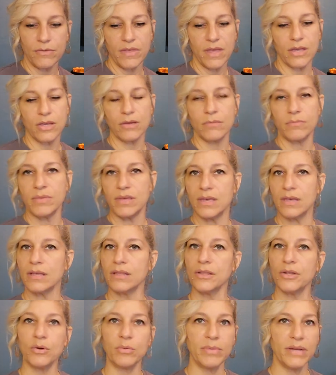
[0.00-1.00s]
They could be a
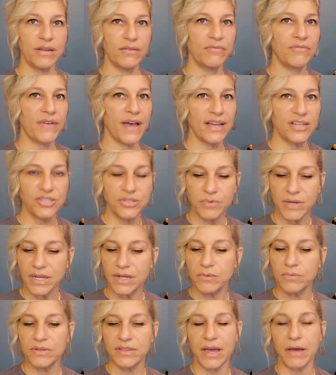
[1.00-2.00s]
little bit
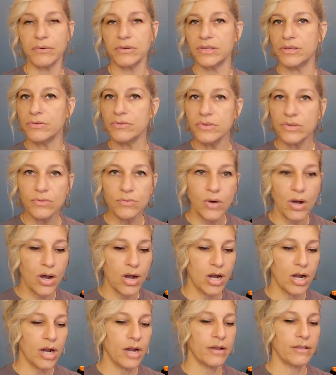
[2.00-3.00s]
infatuated with how cute you
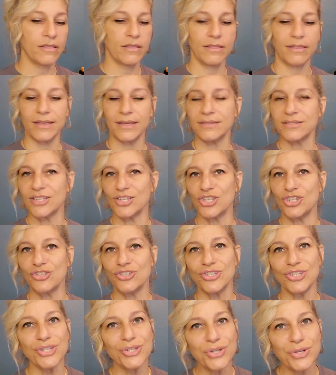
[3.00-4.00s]
are, or the things that you
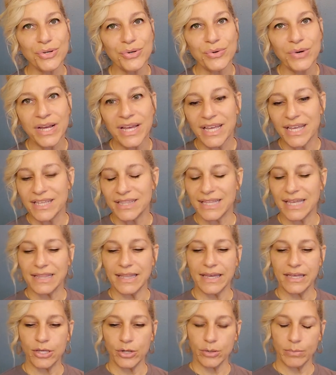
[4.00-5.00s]
do. They
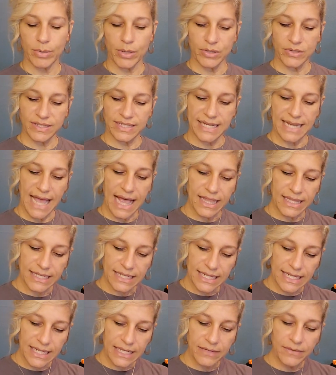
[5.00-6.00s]
like your
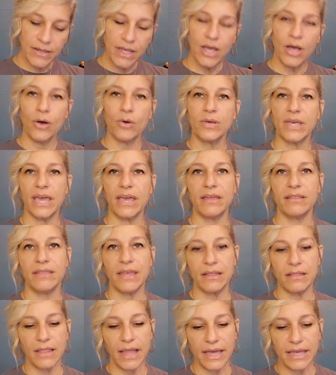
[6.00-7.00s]
personality, okay?
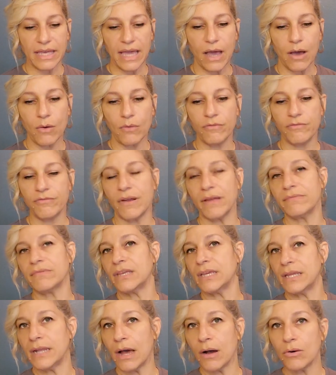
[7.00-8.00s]
They like how
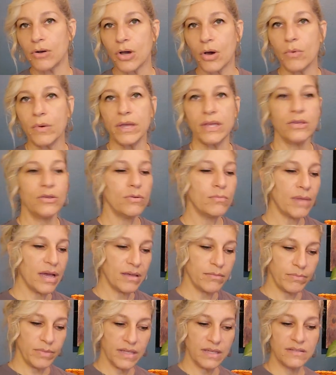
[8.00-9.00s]
friendly and outgoing you
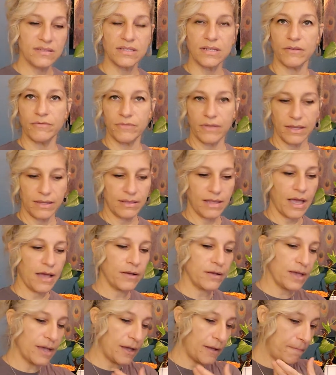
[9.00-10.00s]
might be, stuff like
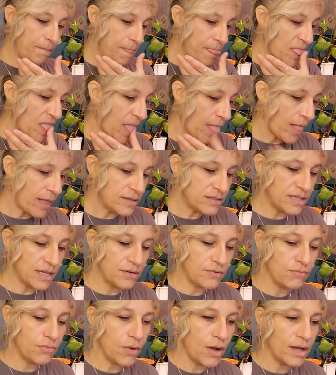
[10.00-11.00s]
that, okay?
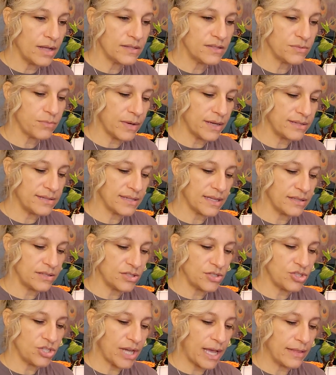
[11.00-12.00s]
Ten of Wands, why is that
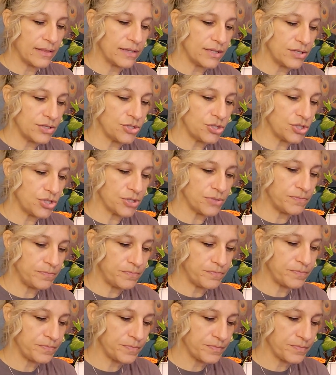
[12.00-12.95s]
the challenge?